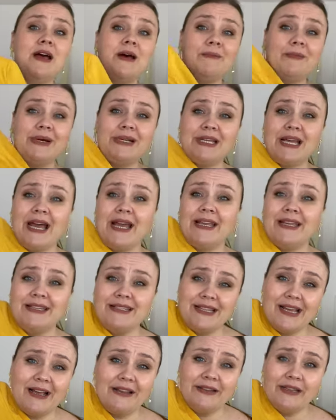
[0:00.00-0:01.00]
but I can
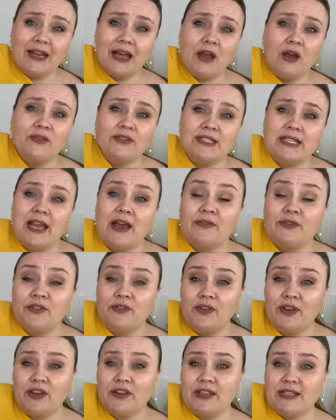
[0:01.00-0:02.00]
tell that I obviously have to
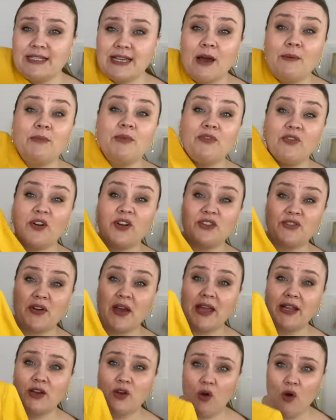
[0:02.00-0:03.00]
figure this out before I try
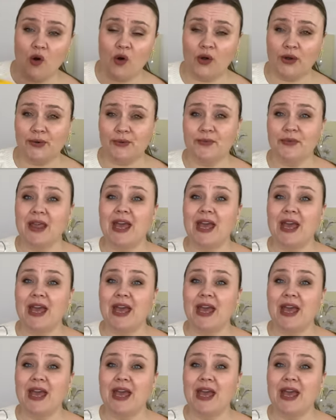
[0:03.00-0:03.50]
it on.